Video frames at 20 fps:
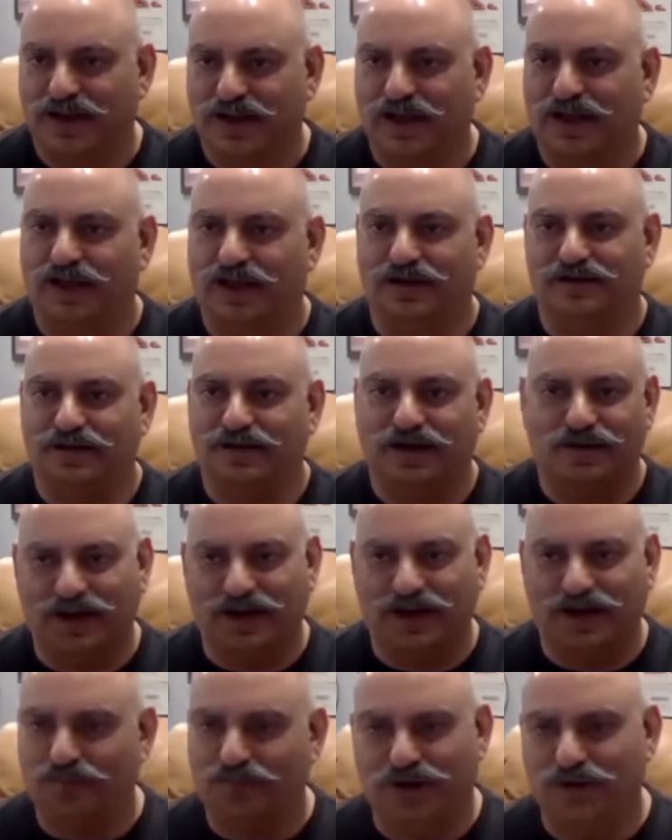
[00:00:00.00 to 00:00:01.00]
And I
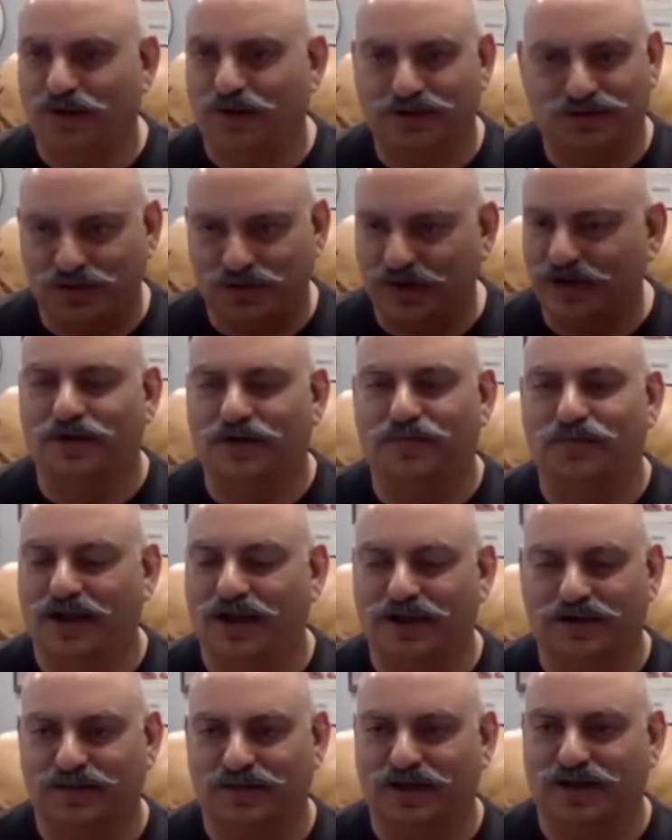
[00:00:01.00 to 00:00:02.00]
mean, I pretty much redid
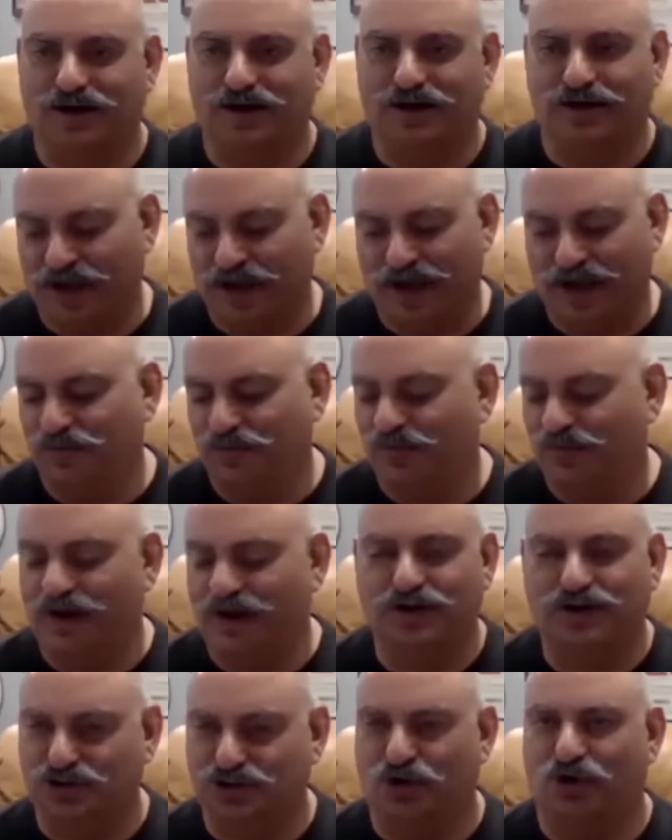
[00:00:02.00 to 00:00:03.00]
I'm
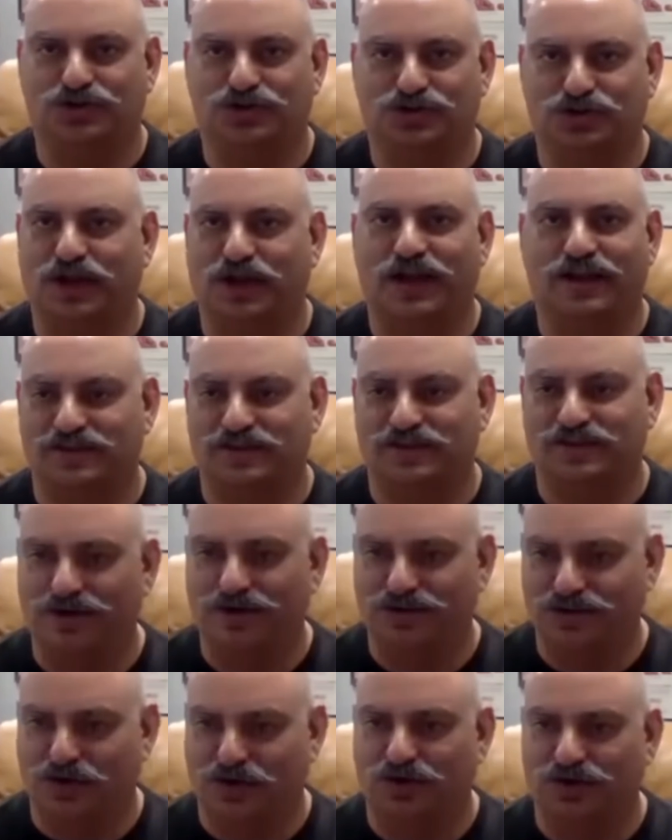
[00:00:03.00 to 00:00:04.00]
wearing shorts. You can't see my
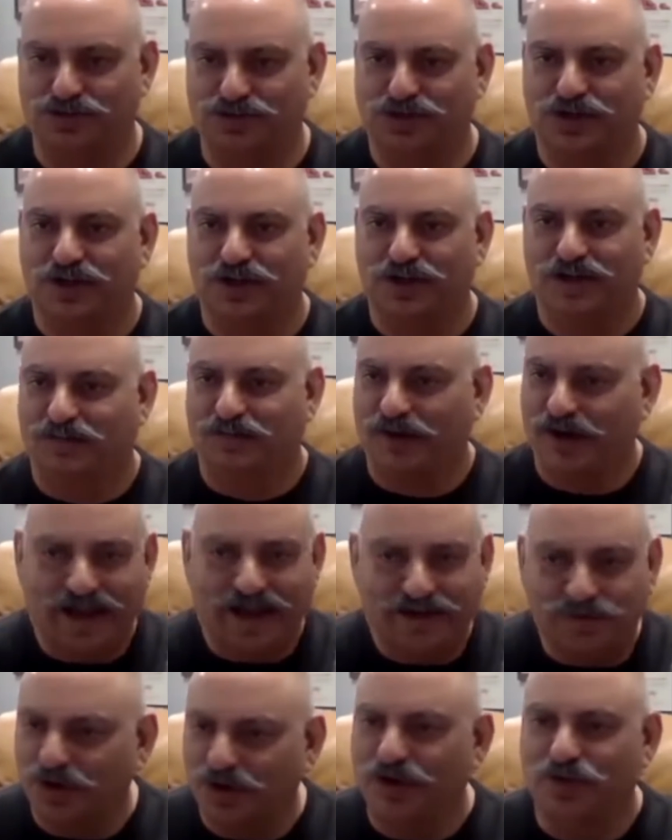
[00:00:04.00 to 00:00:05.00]
shorts, but I
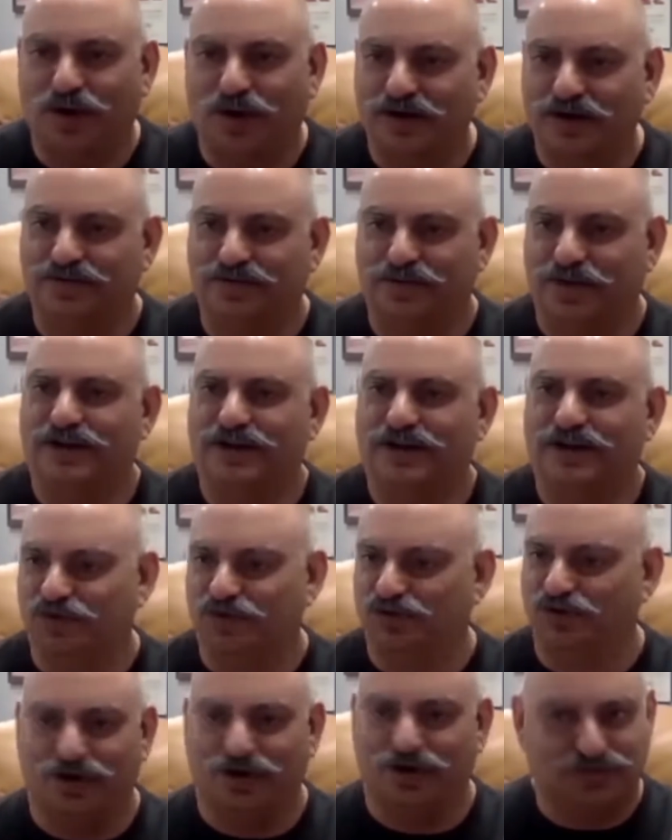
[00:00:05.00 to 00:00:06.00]
have only one type
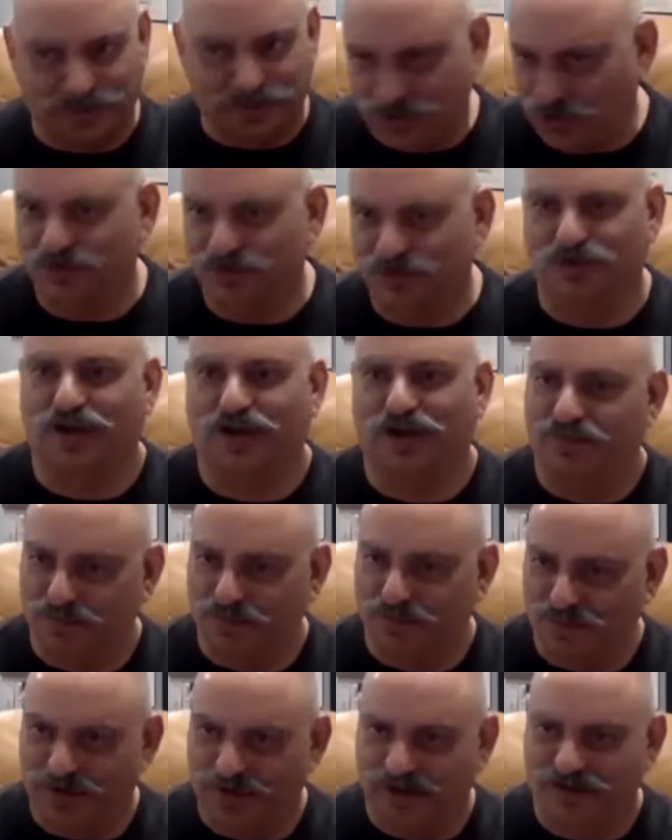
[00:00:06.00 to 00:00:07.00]
of shorts, which also came
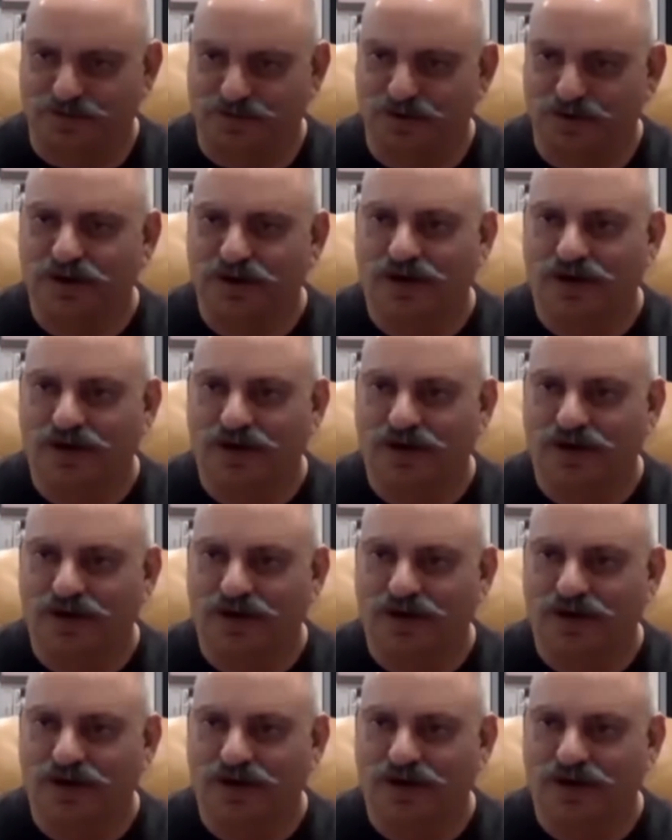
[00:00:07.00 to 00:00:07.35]
from Facebook.